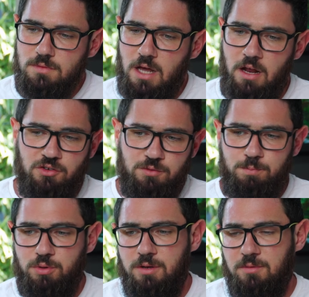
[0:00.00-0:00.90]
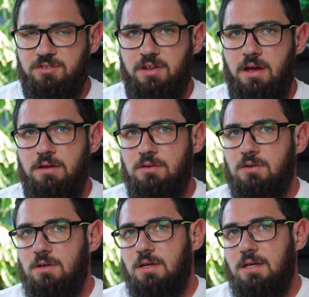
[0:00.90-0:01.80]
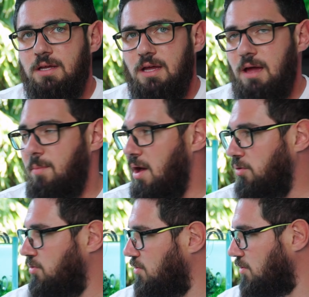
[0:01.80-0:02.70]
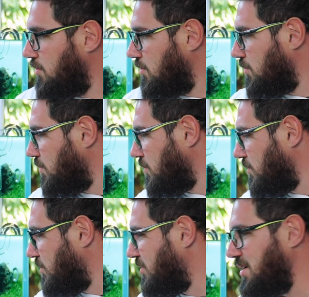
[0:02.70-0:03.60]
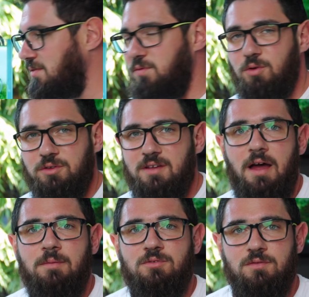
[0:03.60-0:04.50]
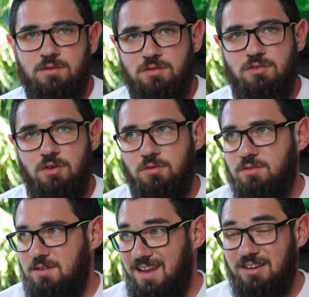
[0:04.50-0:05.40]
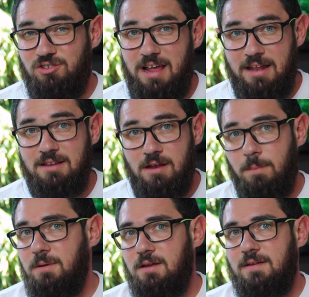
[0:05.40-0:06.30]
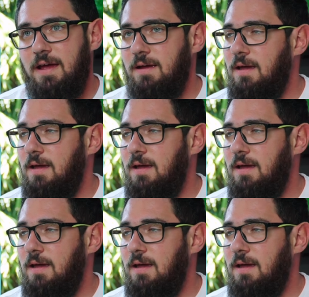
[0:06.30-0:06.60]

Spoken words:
and I just put them aside. About 3-4 times of the stones that actually ended up in the tank,